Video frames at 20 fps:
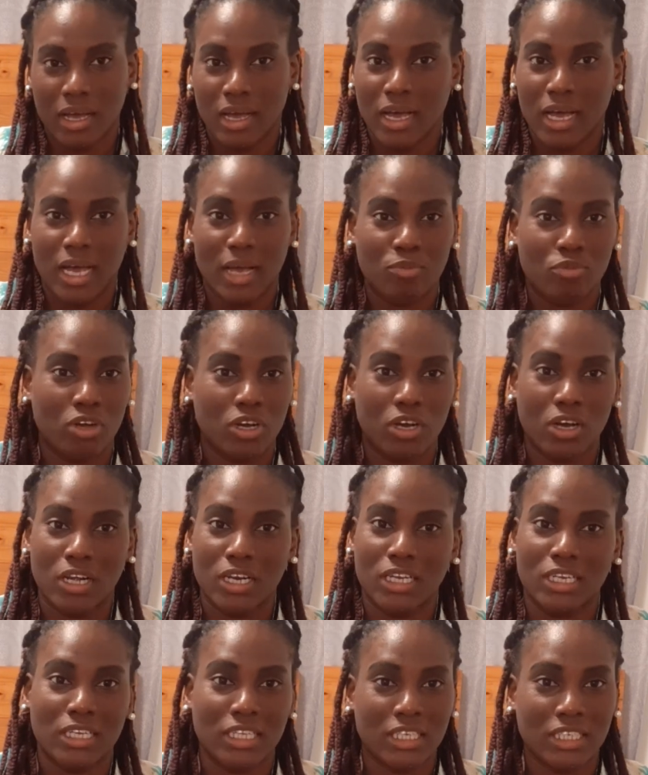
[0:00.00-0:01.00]
I'm
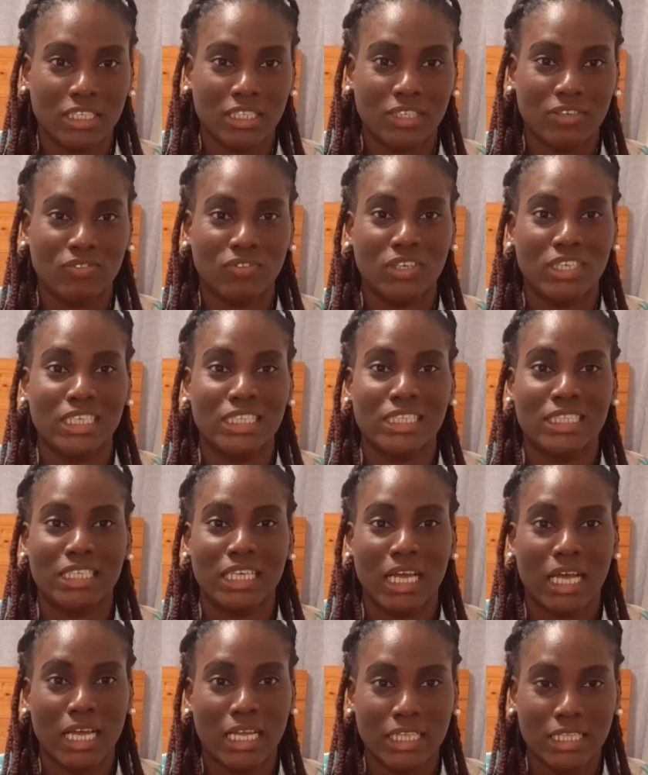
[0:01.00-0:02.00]
recording this for the
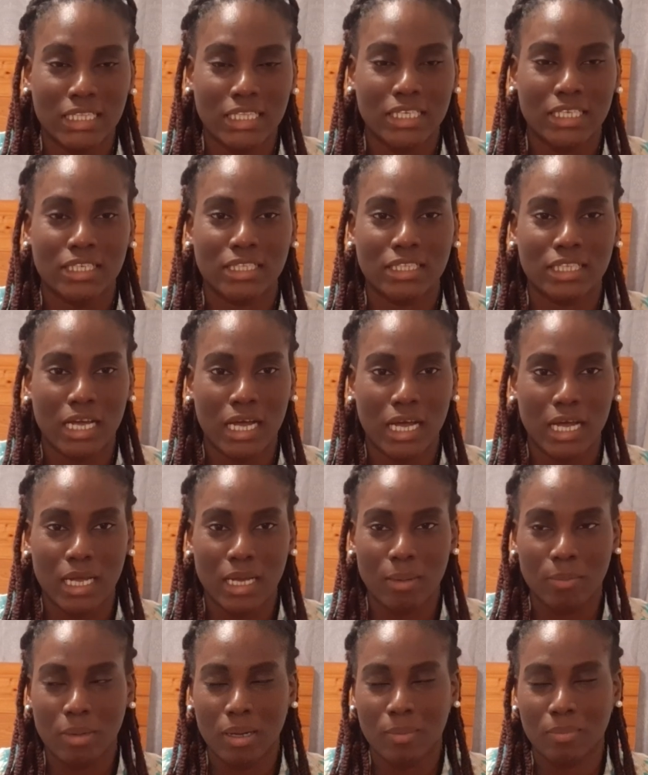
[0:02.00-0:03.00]
10th
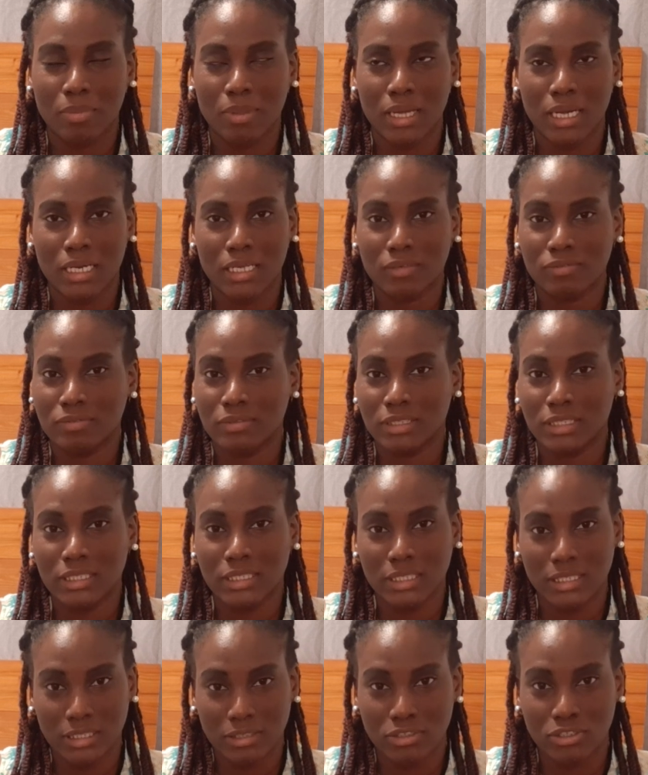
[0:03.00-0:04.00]
time. I'm not even
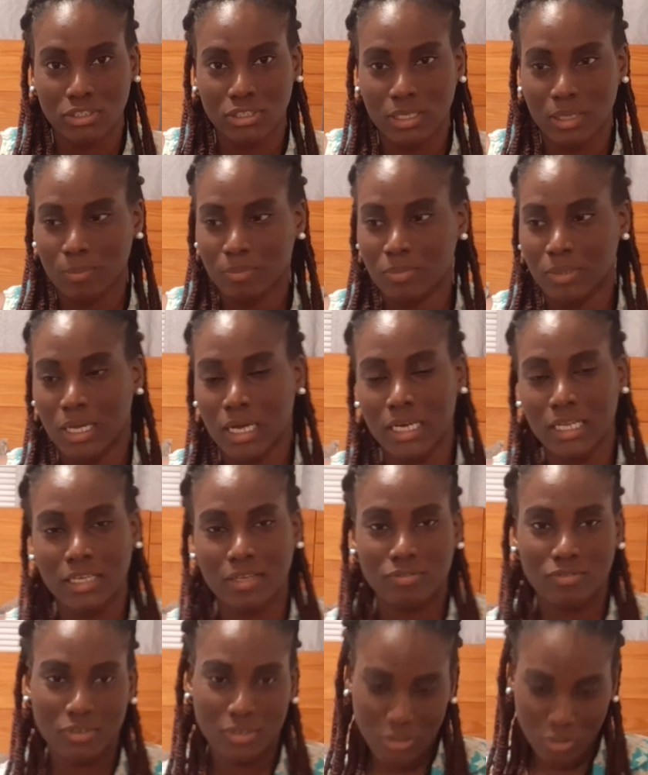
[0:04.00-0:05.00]
serious. I'm not
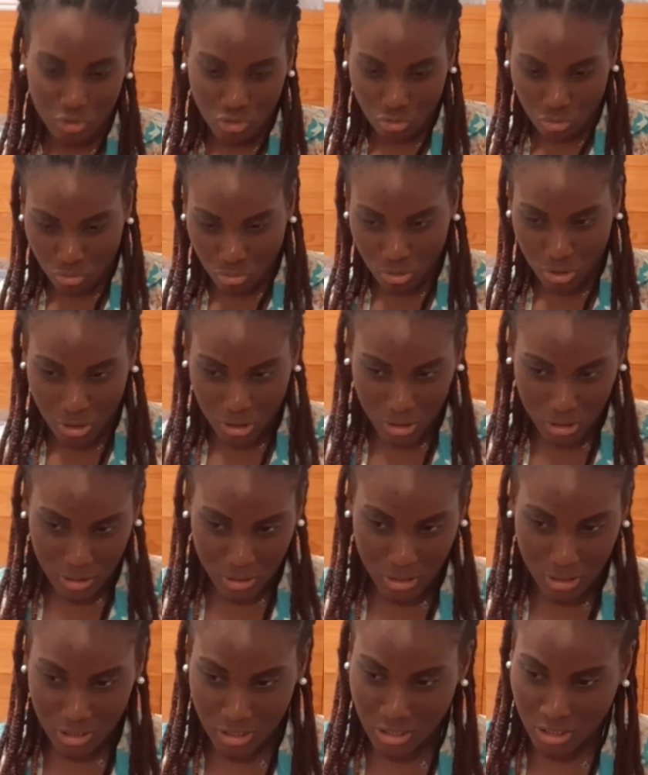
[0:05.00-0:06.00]
even joking.
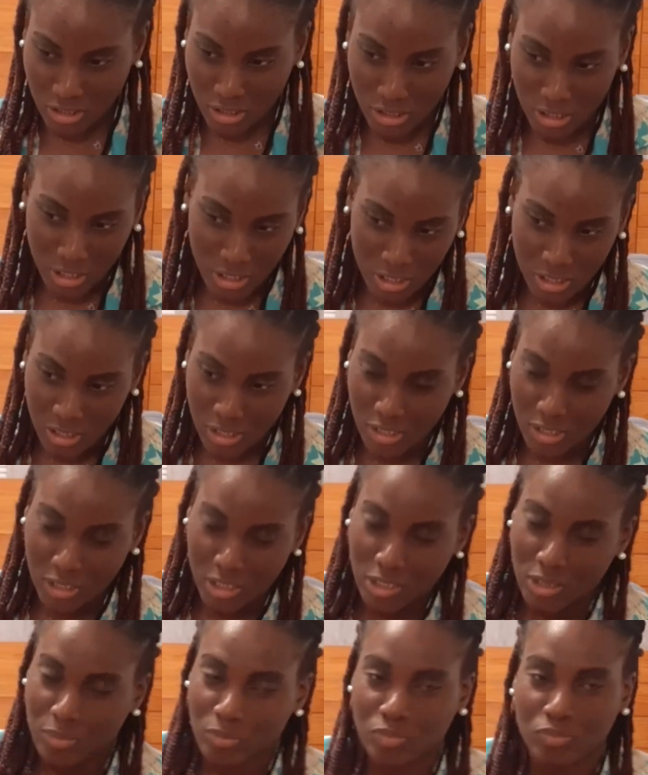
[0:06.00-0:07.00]
It's
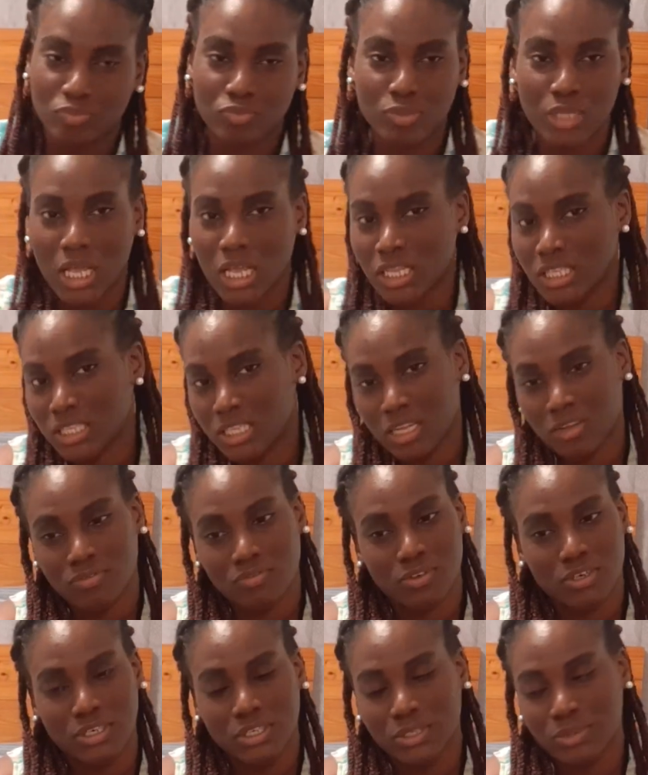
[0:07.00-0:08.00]
not
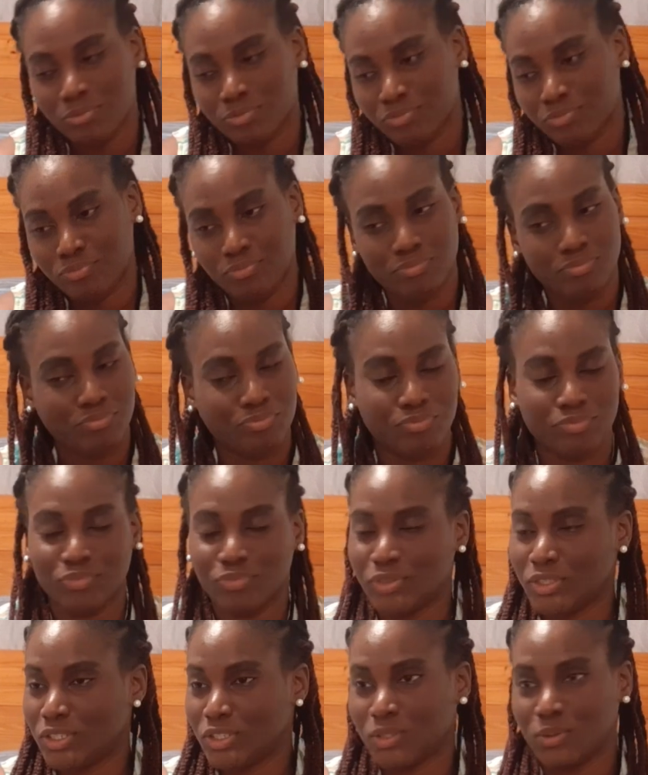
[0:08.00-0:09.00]
funny.
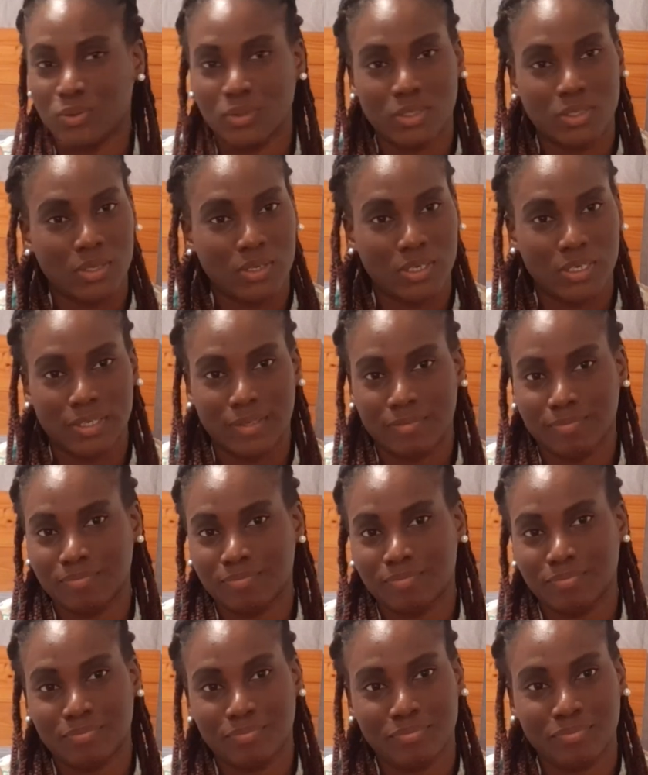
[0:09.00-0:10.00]
It's so annoying.
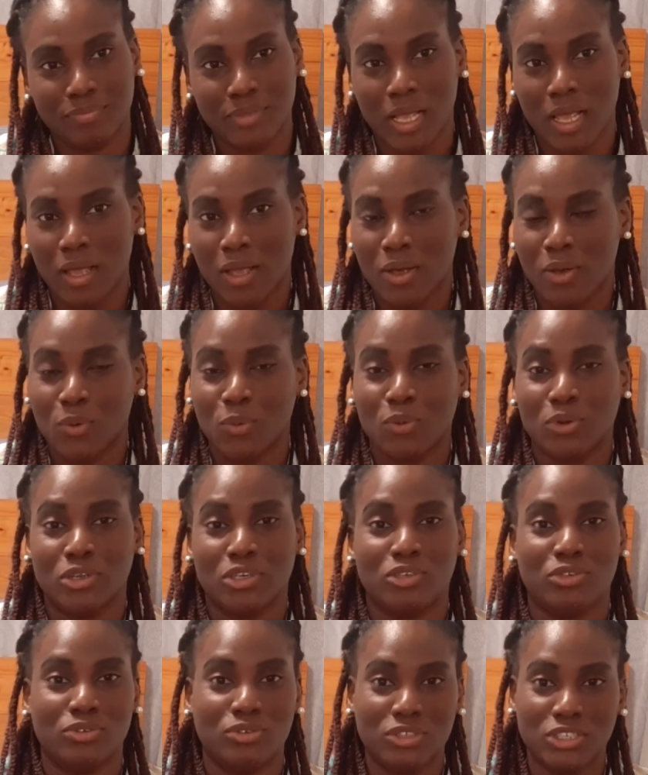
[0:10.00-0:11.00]
When
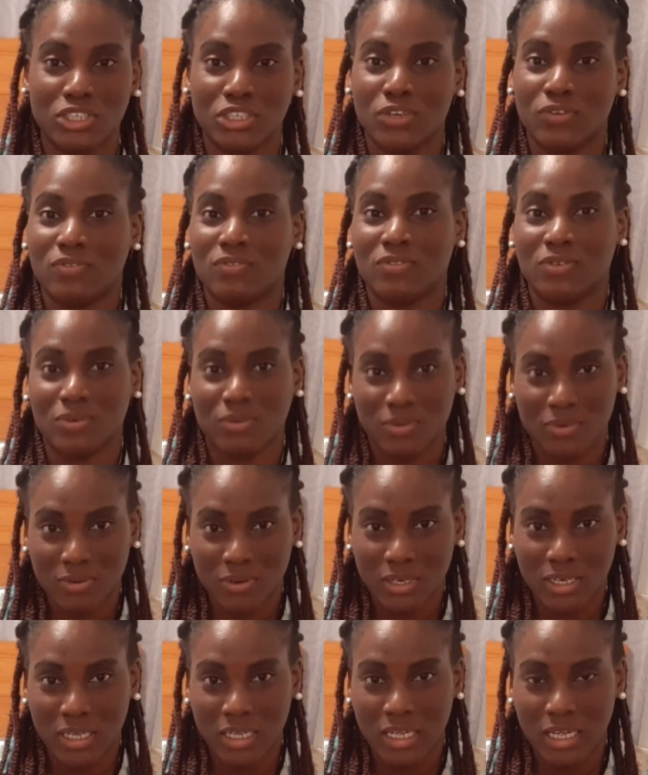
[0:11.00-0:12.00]
you're using your
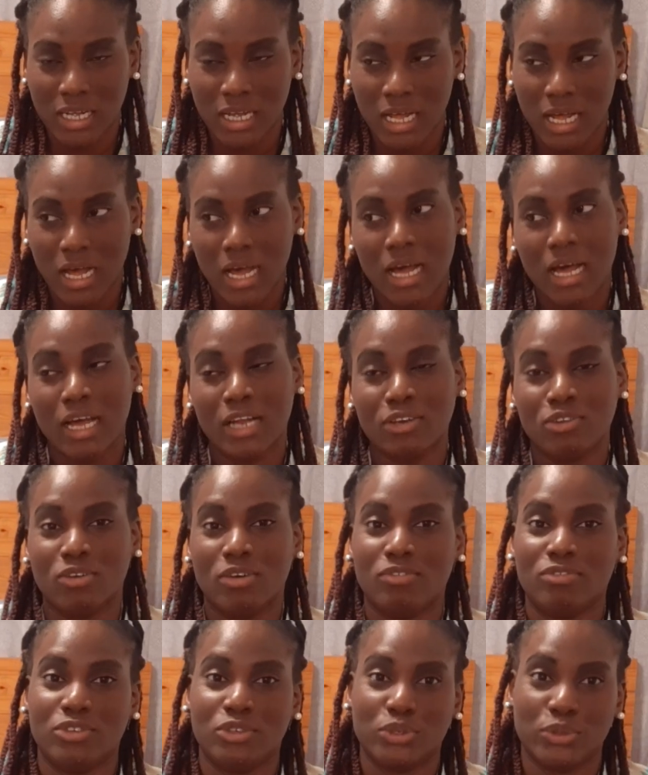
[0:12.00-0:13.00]
phone and you
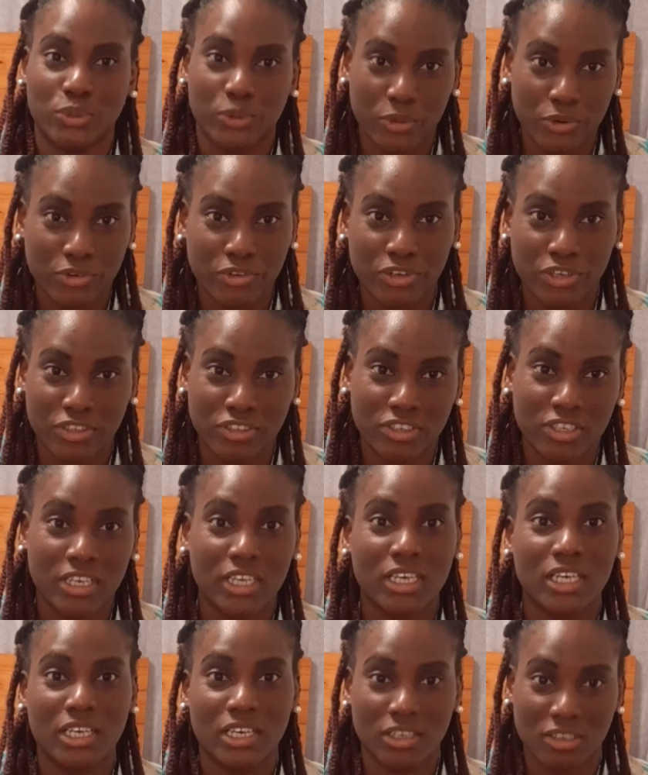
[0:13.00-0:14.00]
have storage
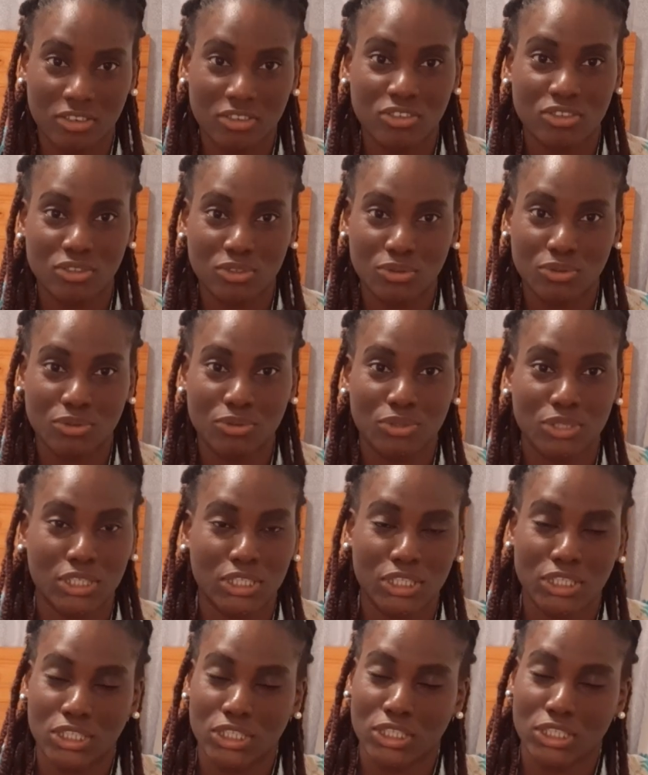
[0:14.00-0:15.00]
issue,
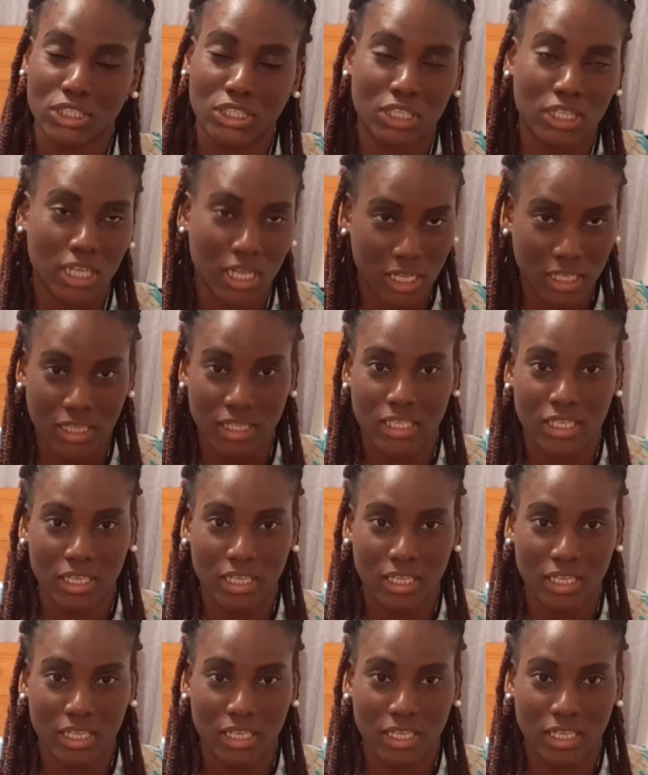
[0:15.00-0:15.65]
it's not